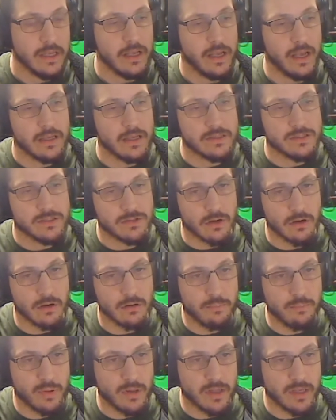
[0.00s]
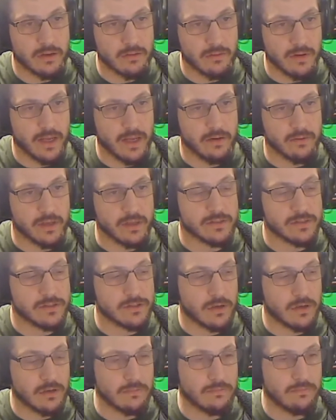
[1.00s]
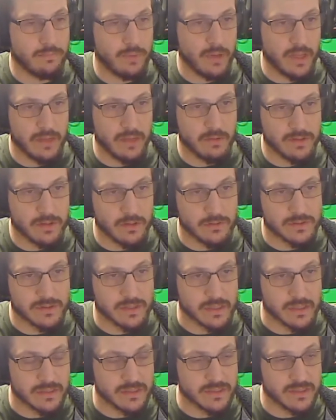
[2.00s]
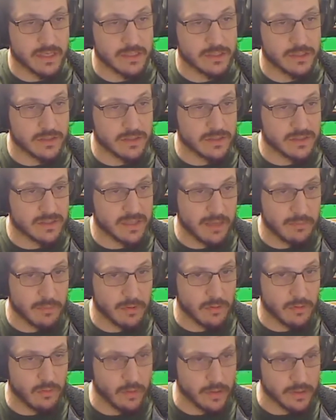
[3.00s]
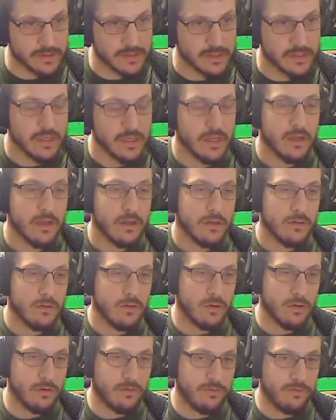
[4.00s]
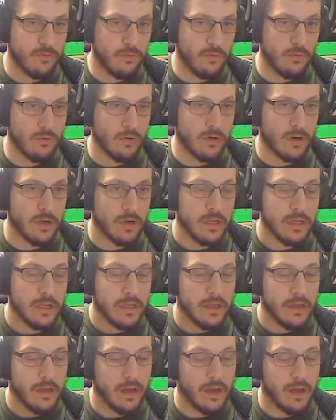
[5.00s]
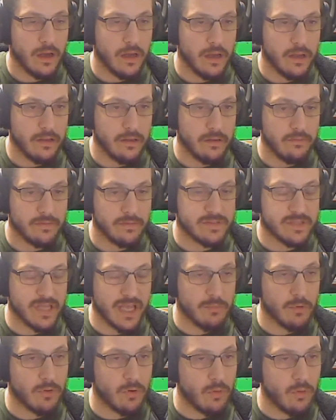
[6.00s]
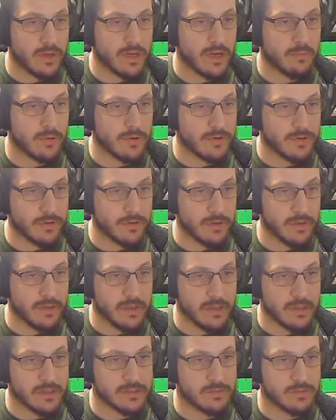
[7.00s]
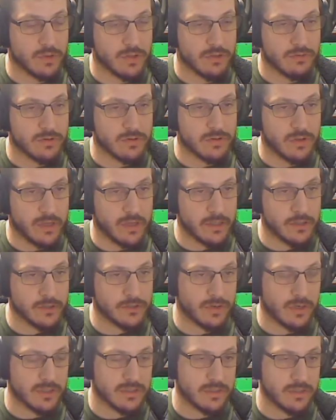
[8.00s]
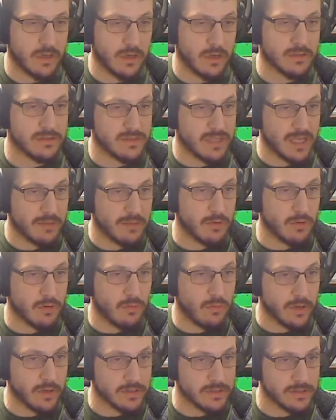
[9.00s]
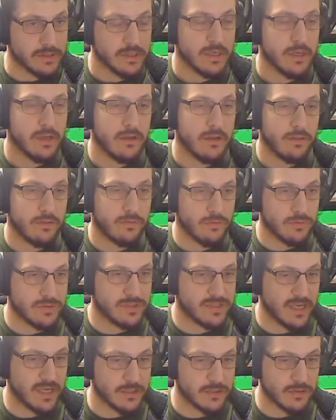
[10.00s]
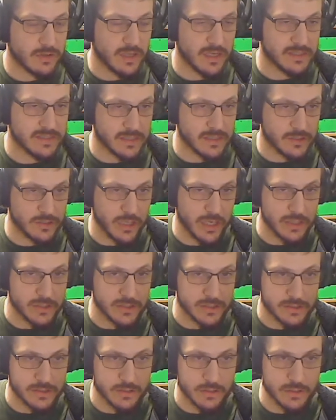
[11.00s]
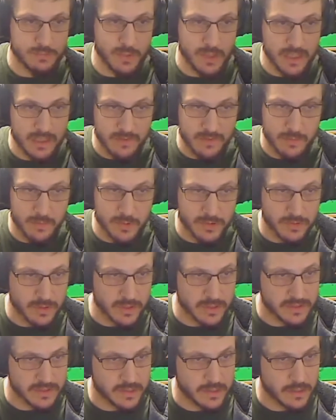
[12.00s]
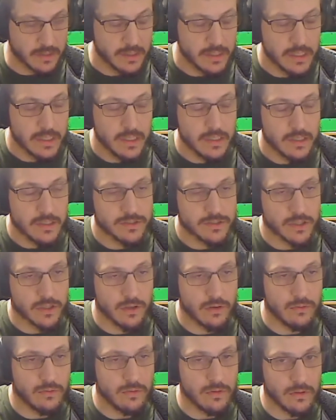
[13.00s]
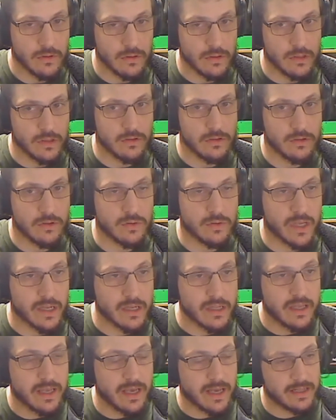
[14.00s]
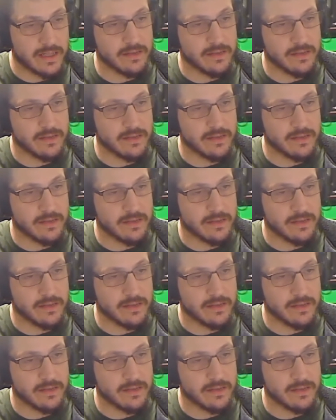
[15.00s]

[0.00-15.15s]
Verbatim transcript: and start playing around and start playing with those things. Stick to the stable coins. Look for uh, stable coin opportunities where you can interest on stable coins through centralized exchanges. There's plenty of opportunities there. So you can get